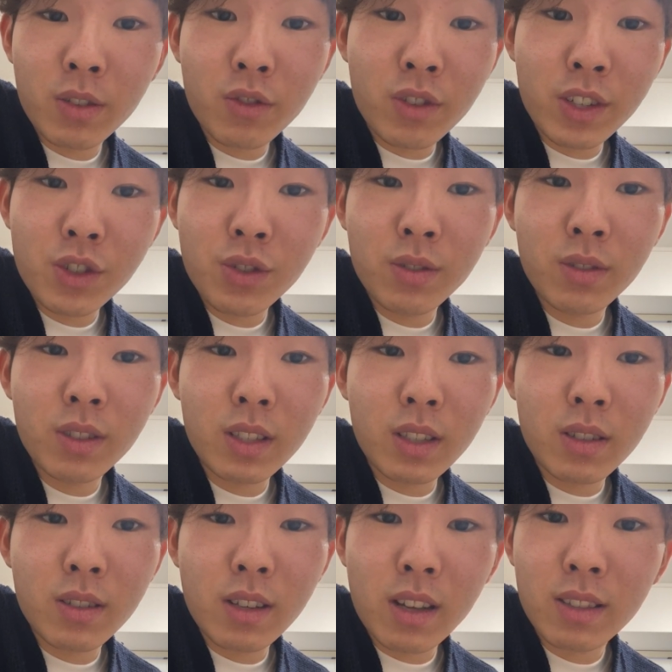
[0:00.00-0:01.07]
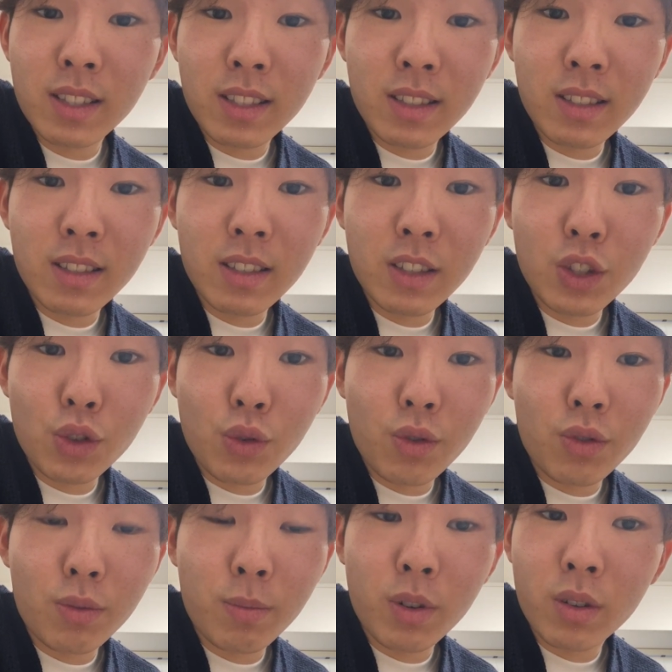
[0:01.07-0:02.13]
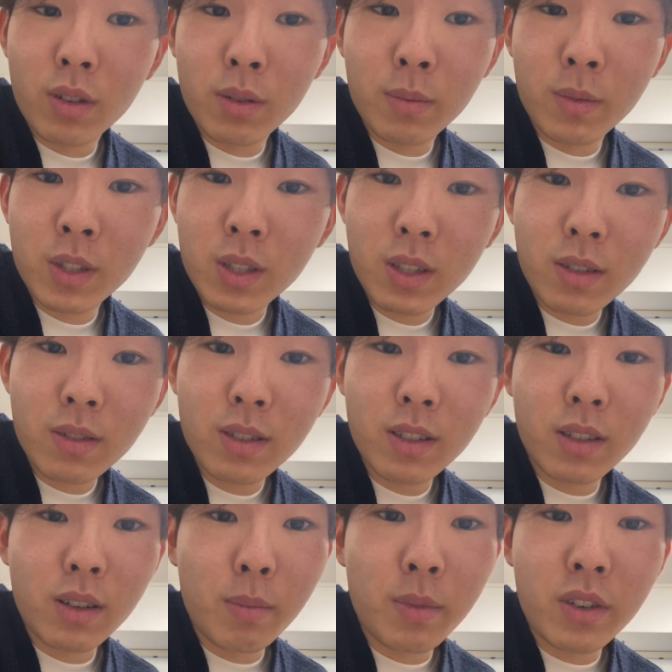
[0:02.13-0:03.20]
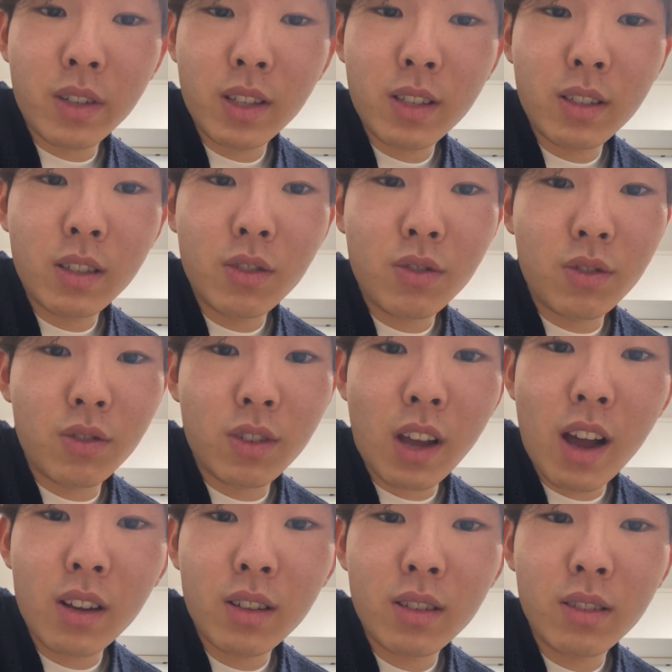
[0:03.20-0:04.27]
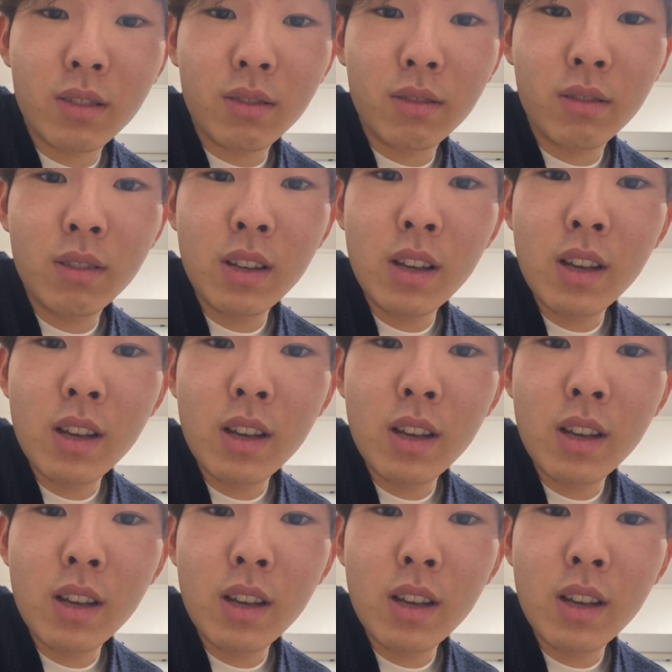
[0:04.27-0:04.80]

questions that assesses your programming skills and ability to tackle